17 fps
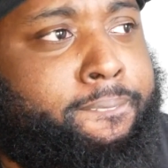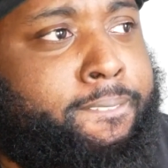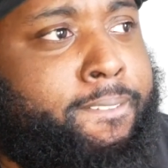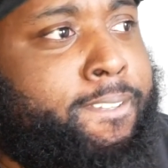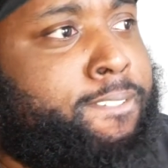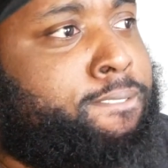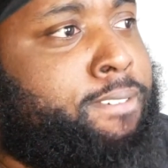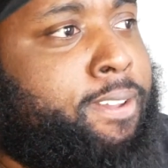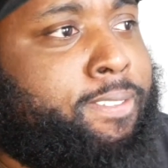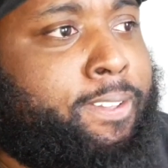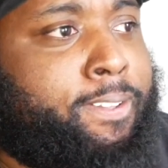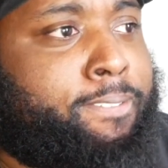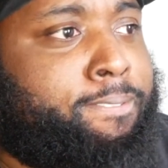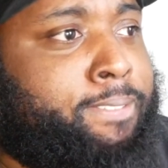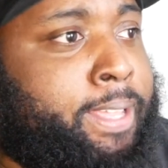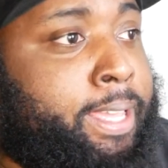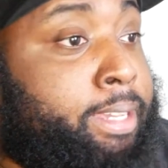He's rather
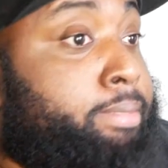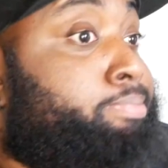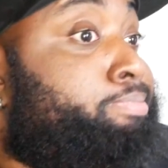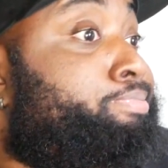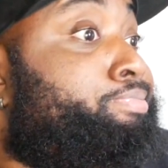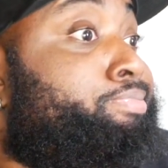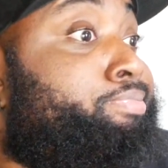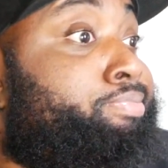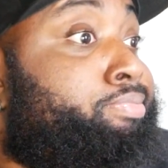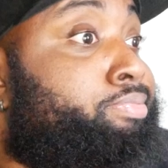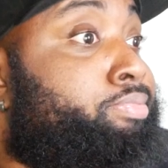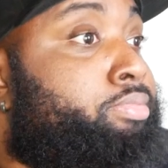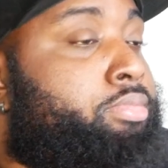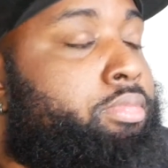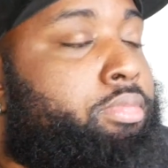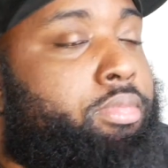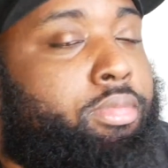like,
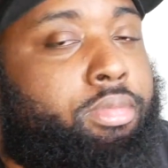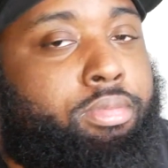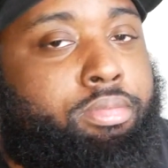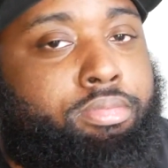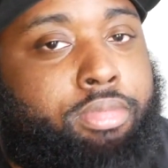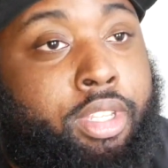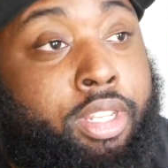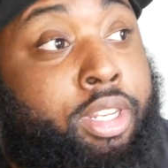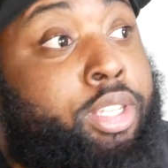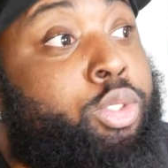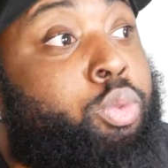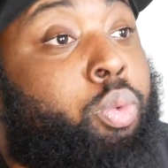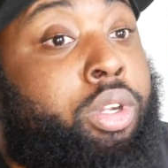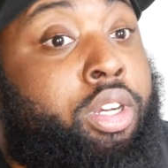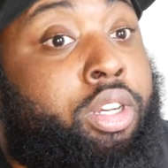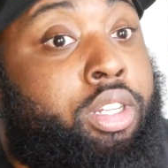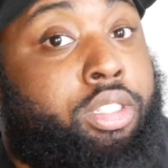it is
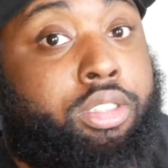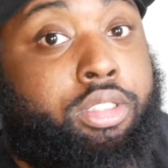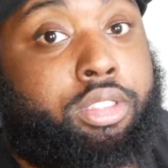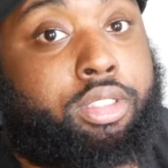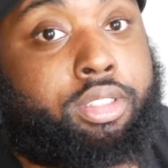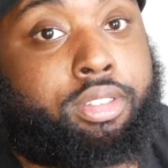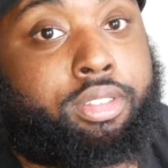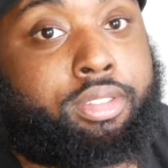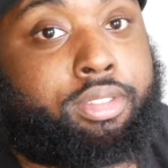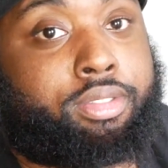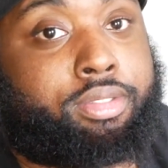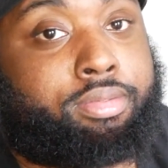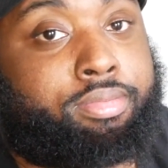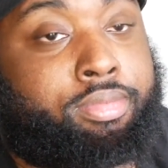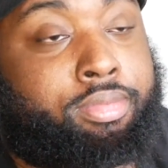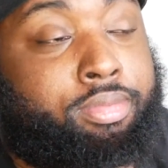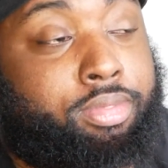what it is.
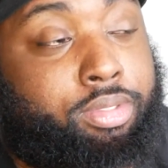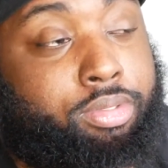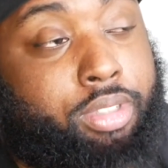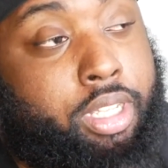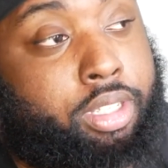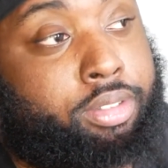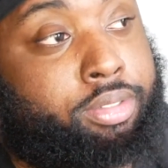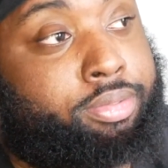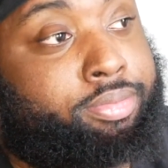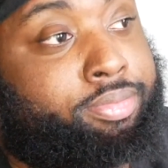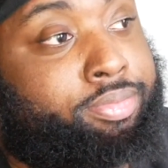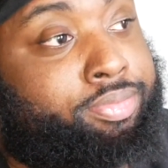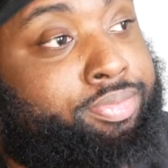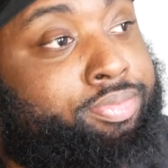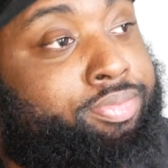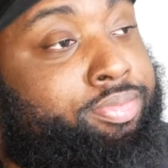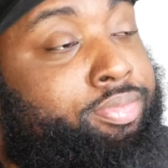Okay,
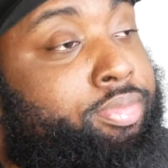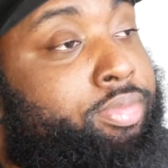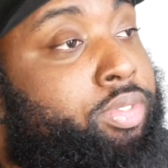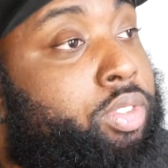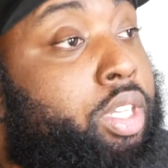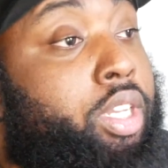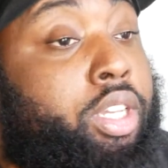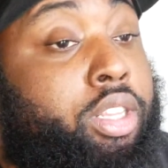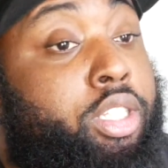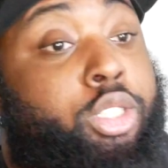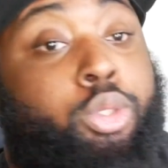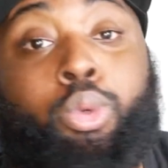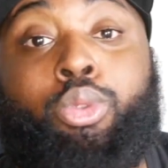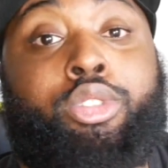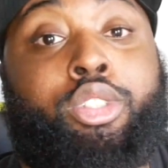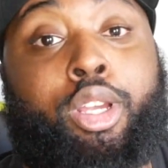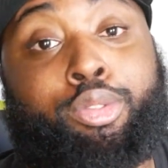at least
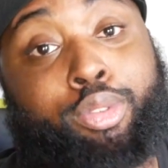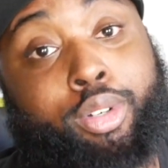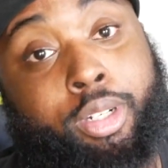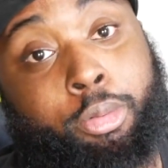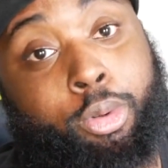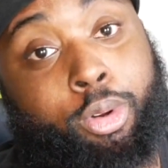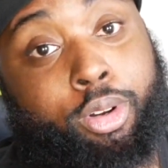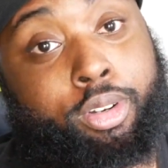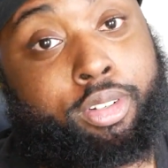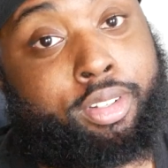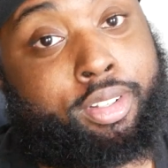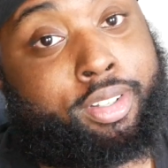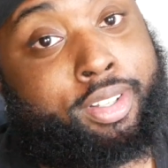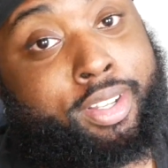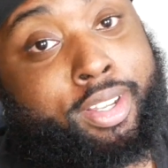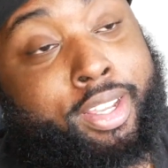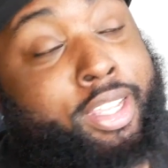you won't suffer anymore.
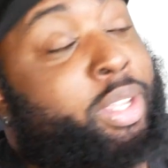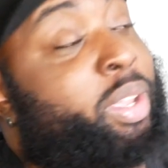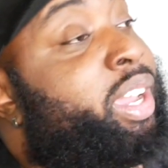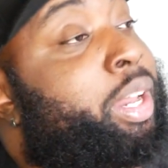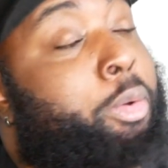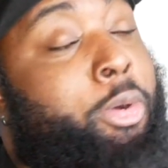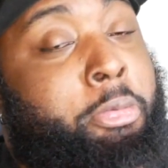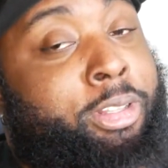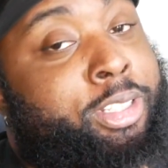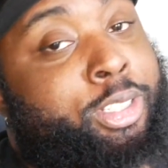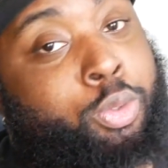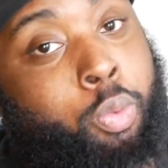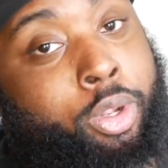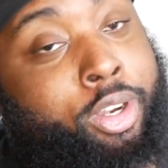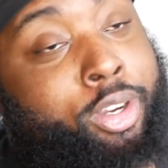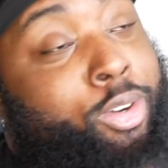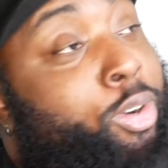You ain't got to worry about this
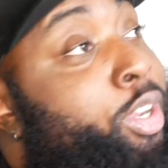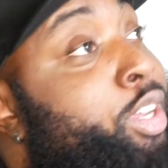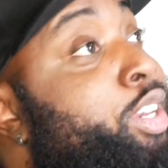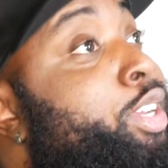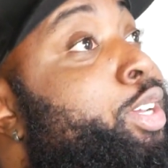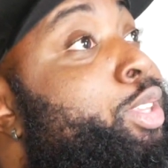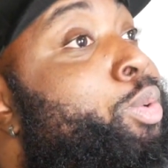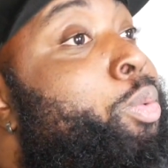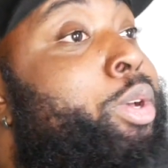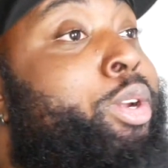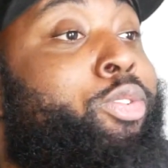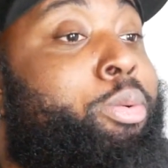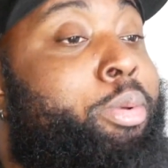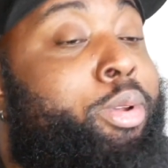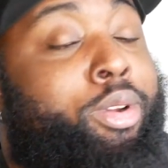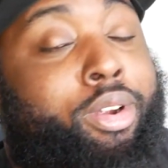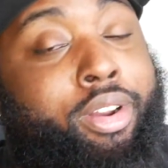winter or any other winter
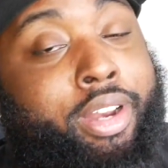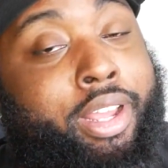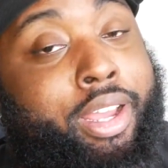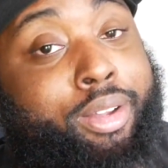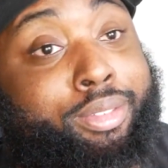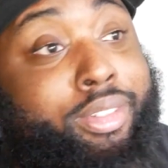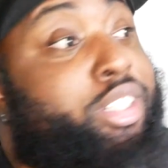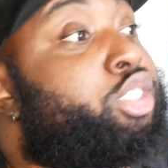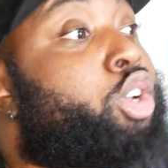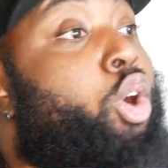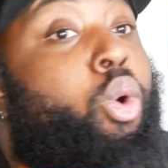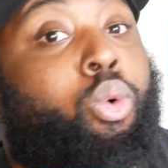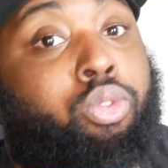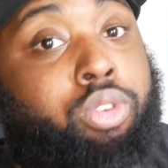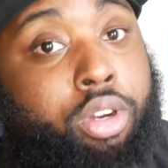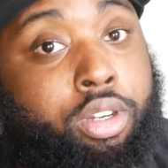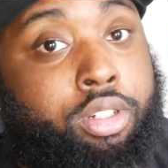from here on out. It's
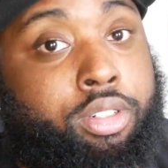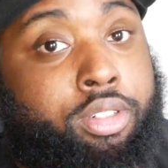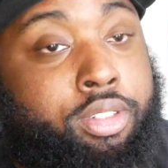over.